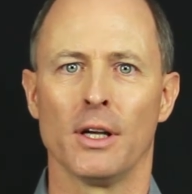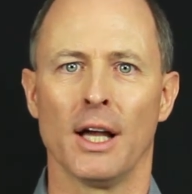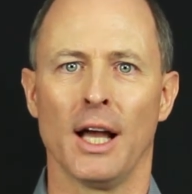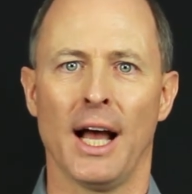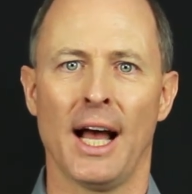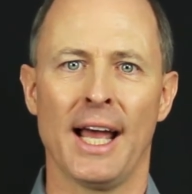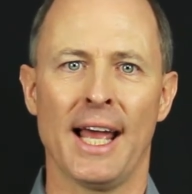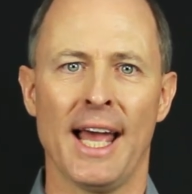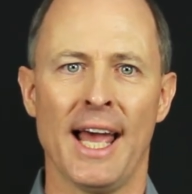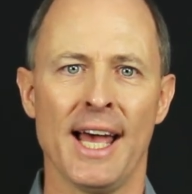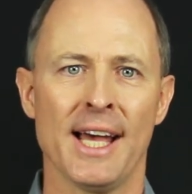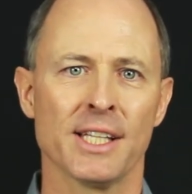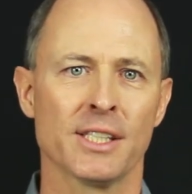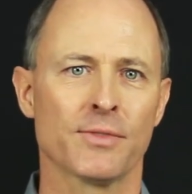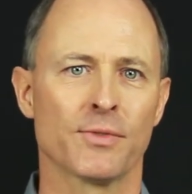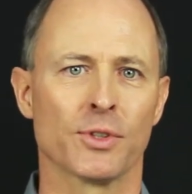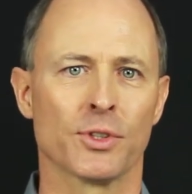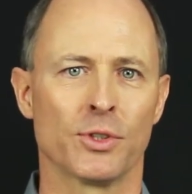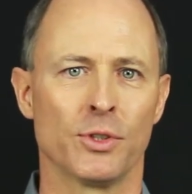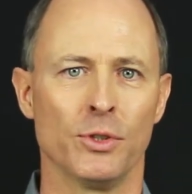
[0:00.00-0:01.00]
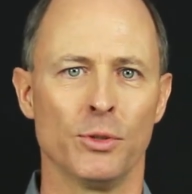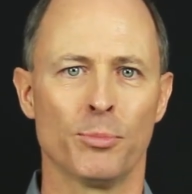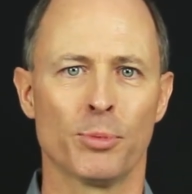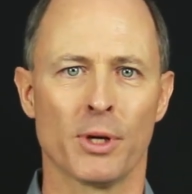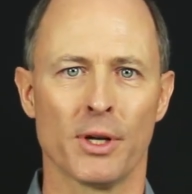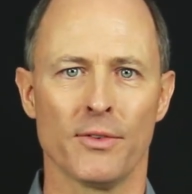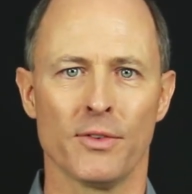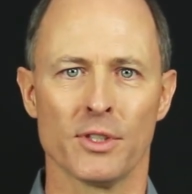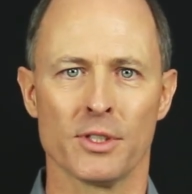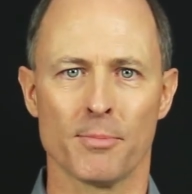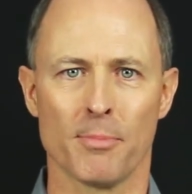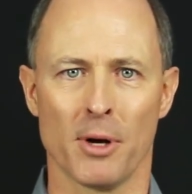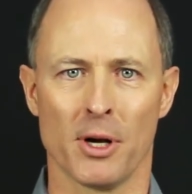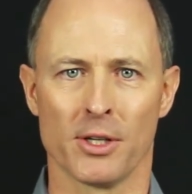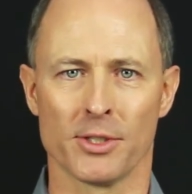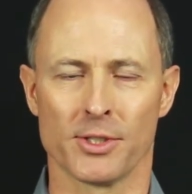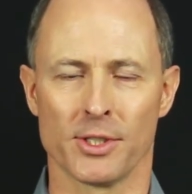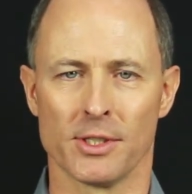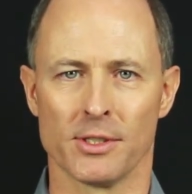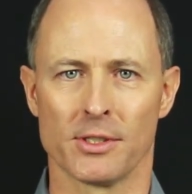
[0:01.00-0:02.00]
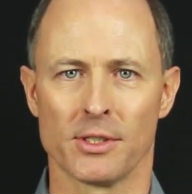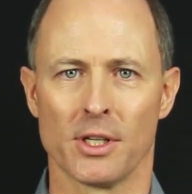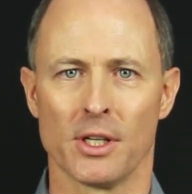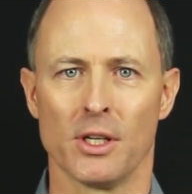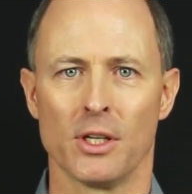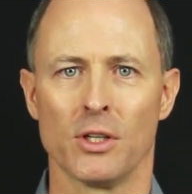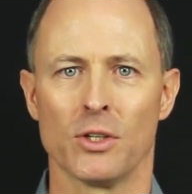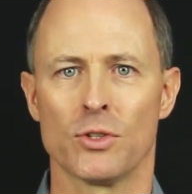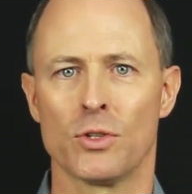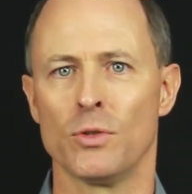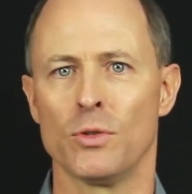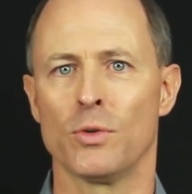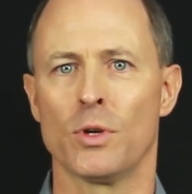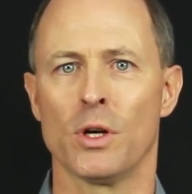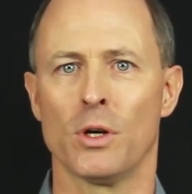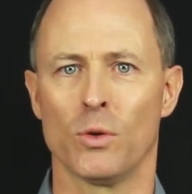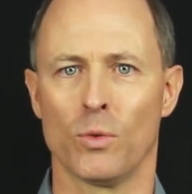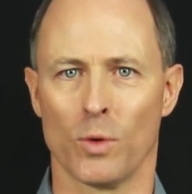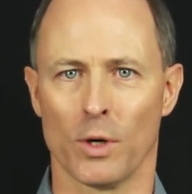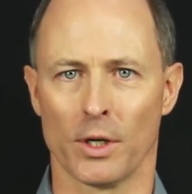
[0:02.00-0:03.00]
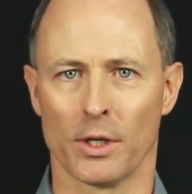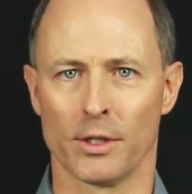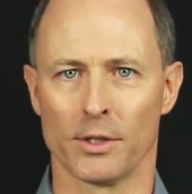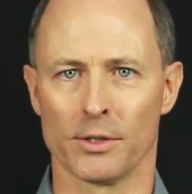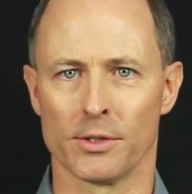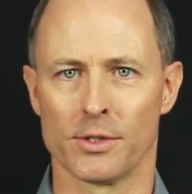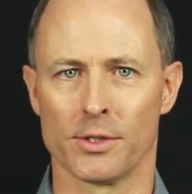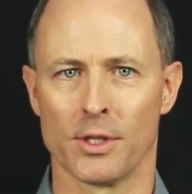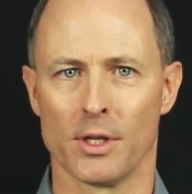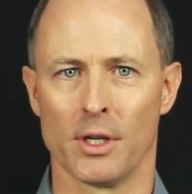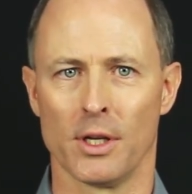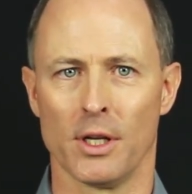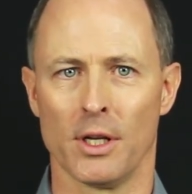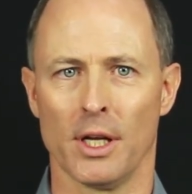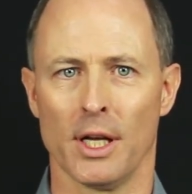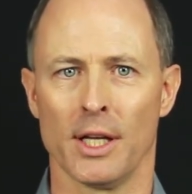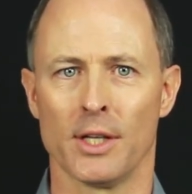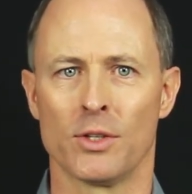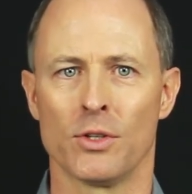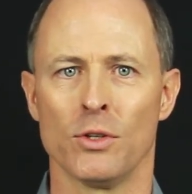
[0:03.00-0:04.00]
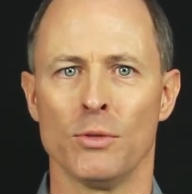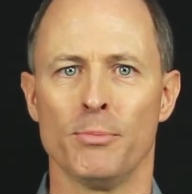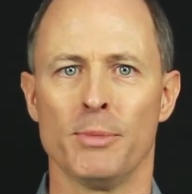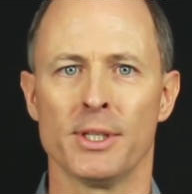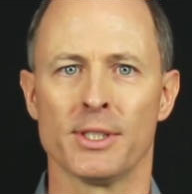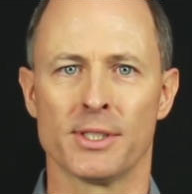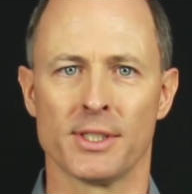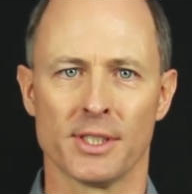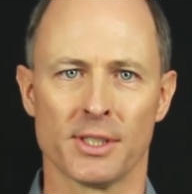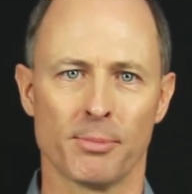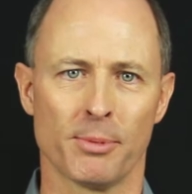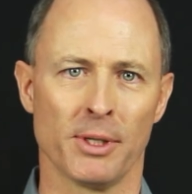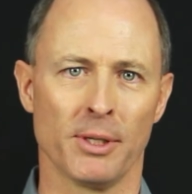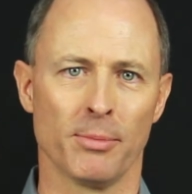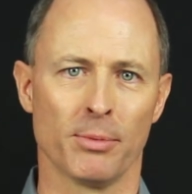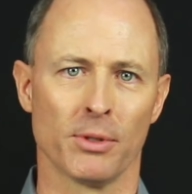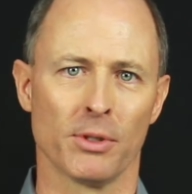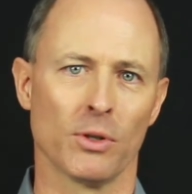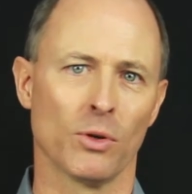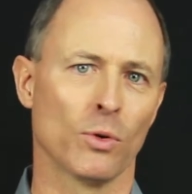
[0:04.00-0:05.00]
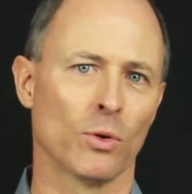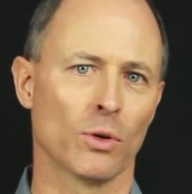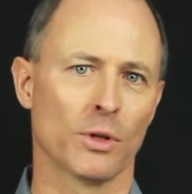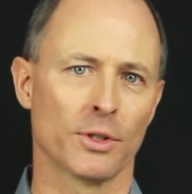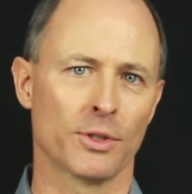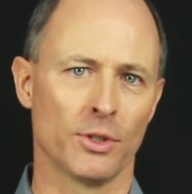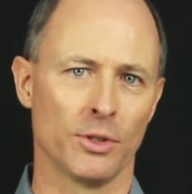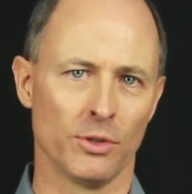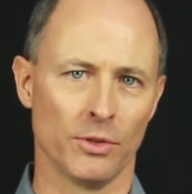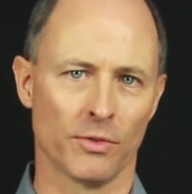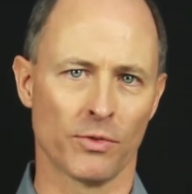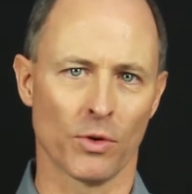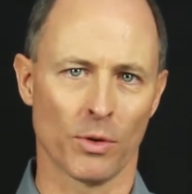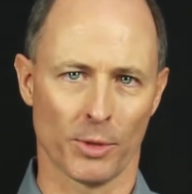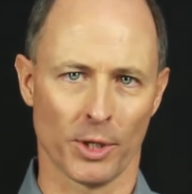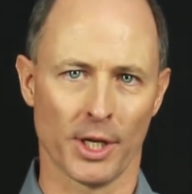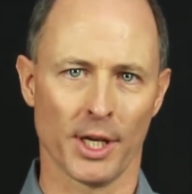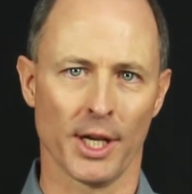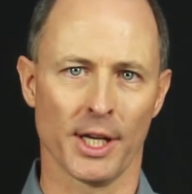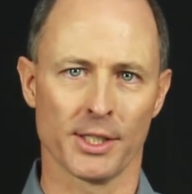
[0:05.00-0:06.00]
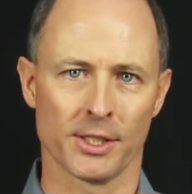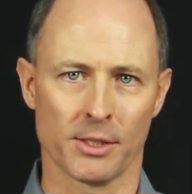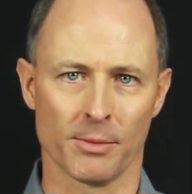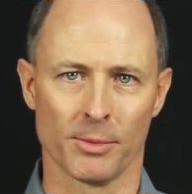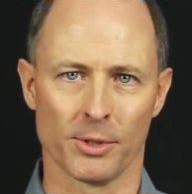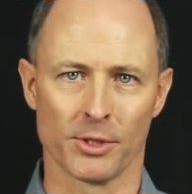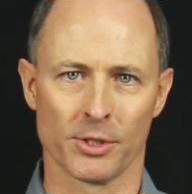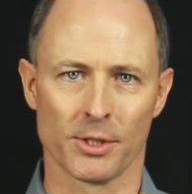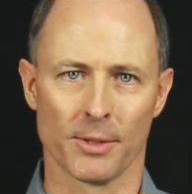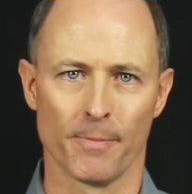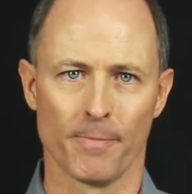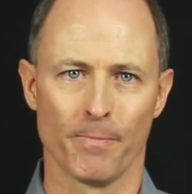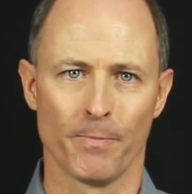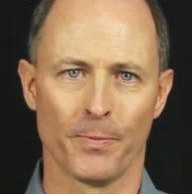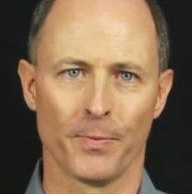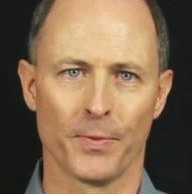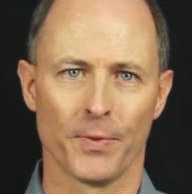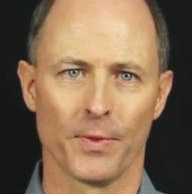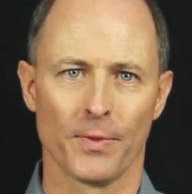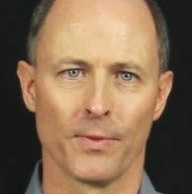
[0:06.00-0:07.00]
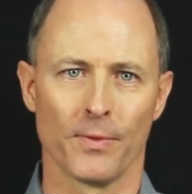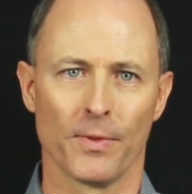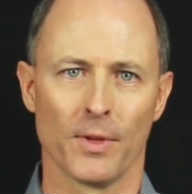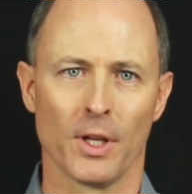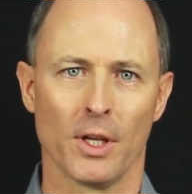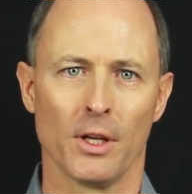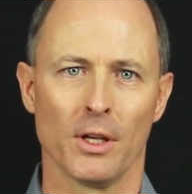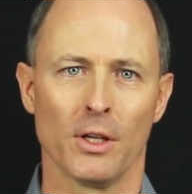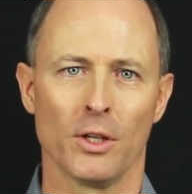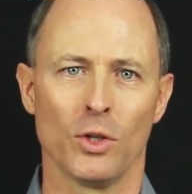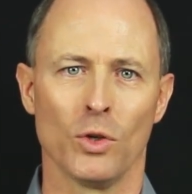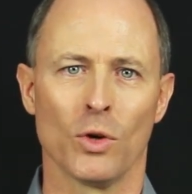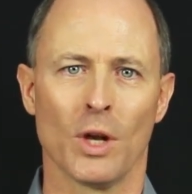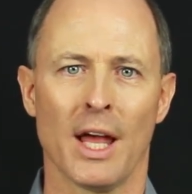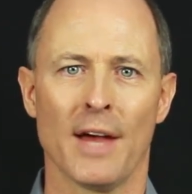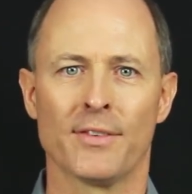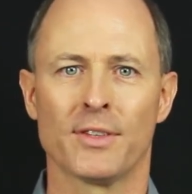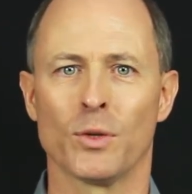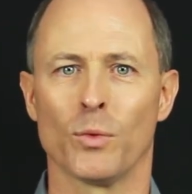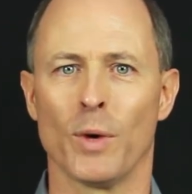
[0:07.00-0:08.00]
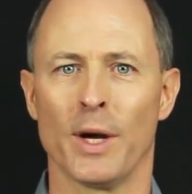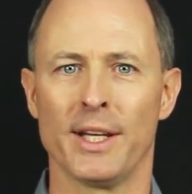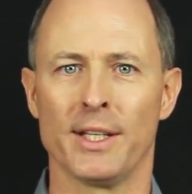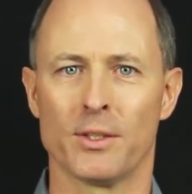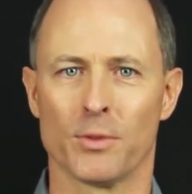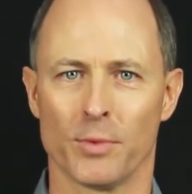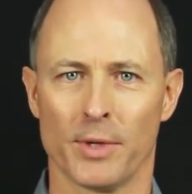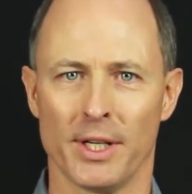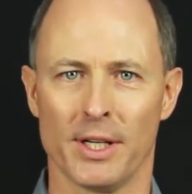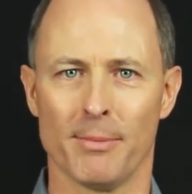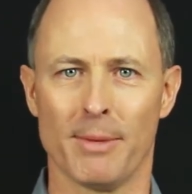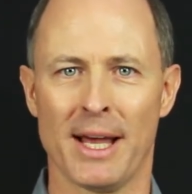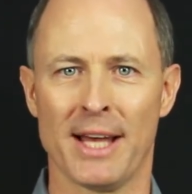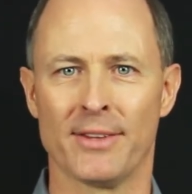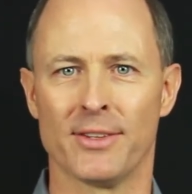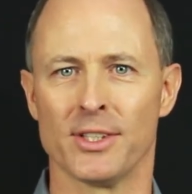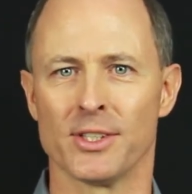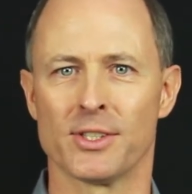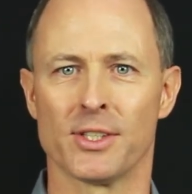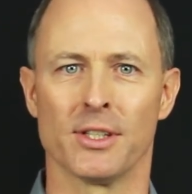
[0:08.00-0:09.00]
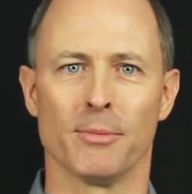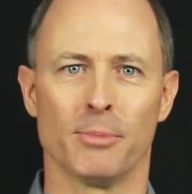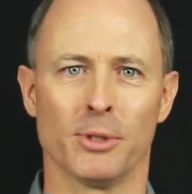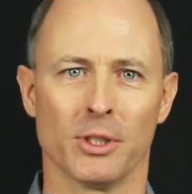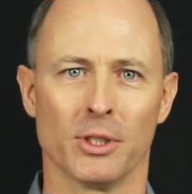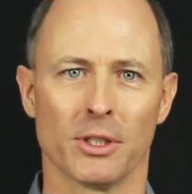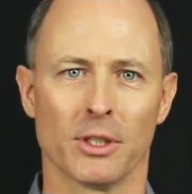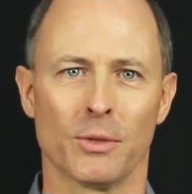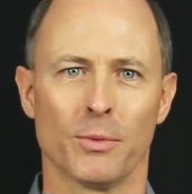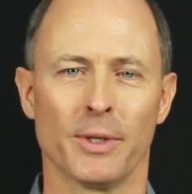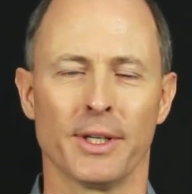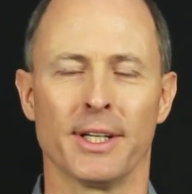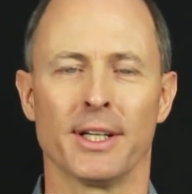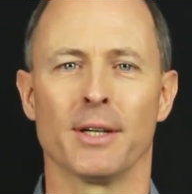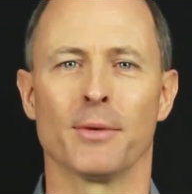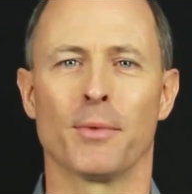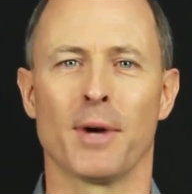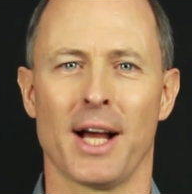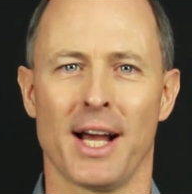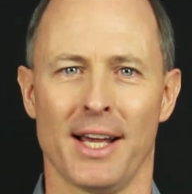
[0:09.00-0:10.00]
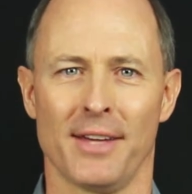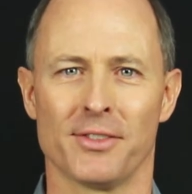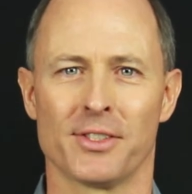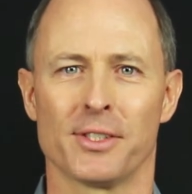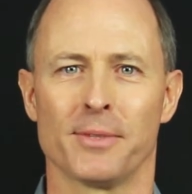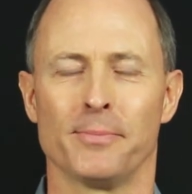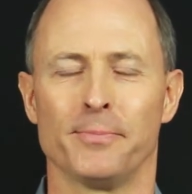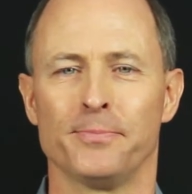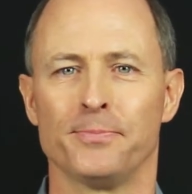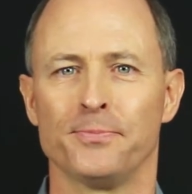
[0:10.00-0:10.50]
I ask for 2 previous bosses, 2 coworkers, and 2 business people or 2 former customers. You'll have to wait to read about this in the book when it arrives.